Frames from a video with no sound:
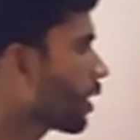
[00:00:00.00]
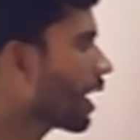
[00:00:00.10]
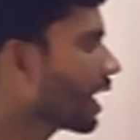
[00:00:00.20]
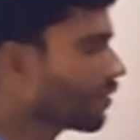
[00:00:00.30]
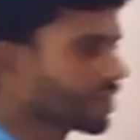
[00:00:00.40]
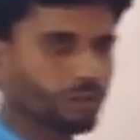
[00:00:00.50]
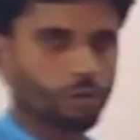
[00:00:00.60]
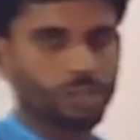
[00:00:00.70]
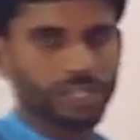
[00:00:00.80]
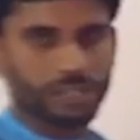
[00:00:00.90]
I have written
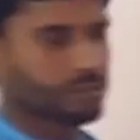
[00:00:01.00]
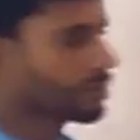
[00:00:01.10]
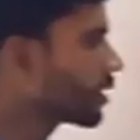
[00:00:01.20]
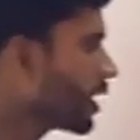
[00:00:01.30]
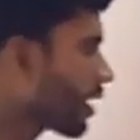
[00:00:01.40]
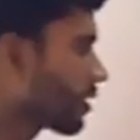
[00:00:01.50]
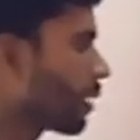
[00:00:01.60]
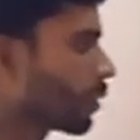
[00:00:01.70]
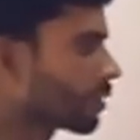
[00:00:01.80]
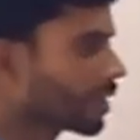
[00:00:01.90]
only 3
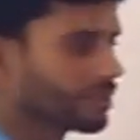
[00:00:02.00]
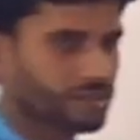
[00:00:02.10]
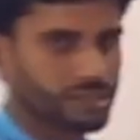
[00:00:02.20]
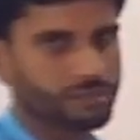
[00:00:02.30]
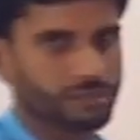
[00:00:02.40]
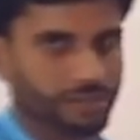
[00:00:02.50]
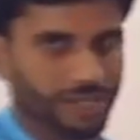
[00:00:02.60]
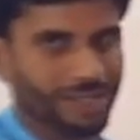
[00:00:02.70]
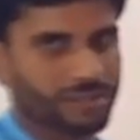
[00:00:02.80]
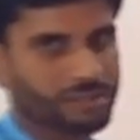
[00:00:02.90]
examples, and these
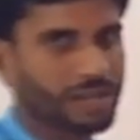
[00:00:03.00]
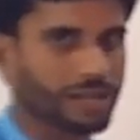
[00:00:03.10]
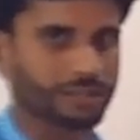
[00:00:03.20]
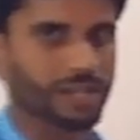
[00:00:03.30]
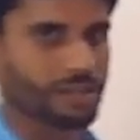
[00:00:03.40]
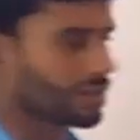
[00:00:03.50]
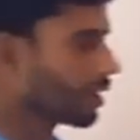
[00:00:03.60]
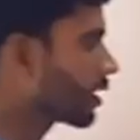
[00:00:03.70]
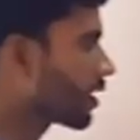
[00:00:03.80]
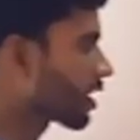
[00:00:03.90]
sentences are there in
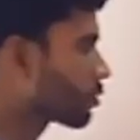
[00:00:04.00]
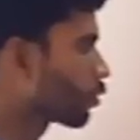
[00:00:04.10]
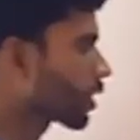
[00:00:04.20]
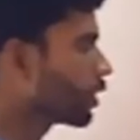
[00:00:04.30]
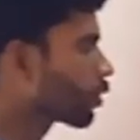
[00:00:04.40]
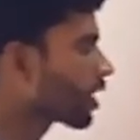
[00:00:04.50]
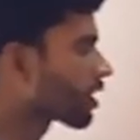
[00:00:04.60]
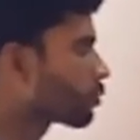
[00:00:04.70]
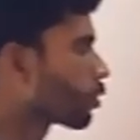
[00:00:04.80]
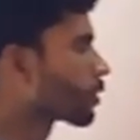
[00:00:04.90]
the textbook, in your
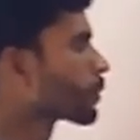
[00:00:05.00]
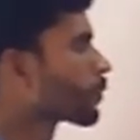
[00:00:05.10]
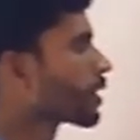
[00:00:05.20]
textbook.